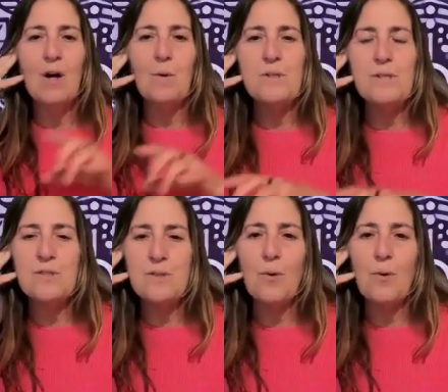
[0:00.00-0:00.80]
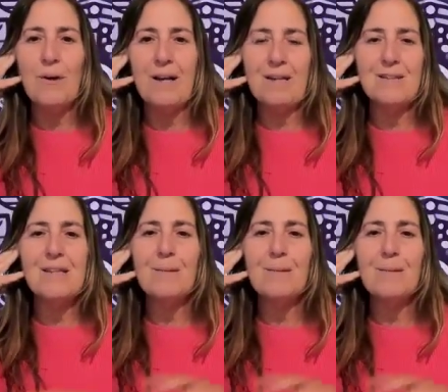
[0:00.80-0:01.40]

with stories.